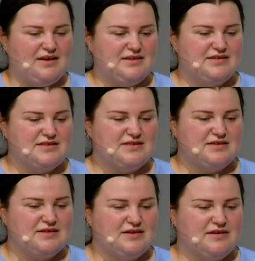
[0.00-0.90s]

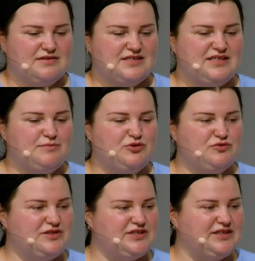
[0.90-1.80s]
it's uh, see
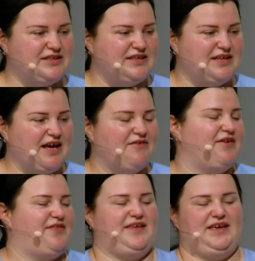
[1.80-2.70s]
beauty in
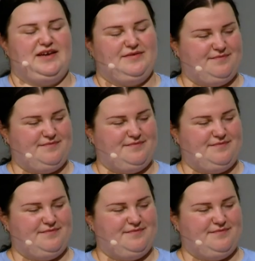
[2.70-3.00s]
everything.